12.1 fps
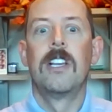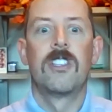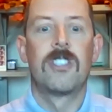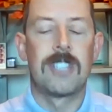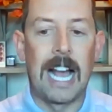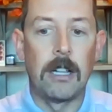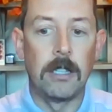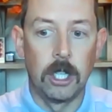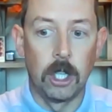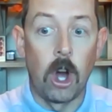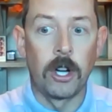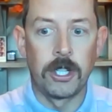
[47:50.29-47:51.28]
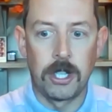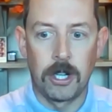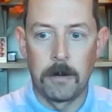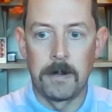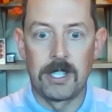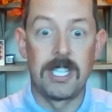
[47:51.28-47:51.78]
solid,
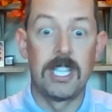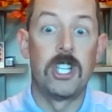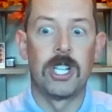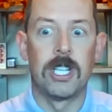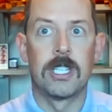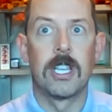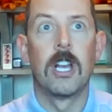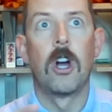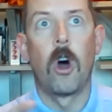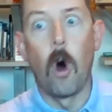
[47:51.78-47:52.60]
long-term decisions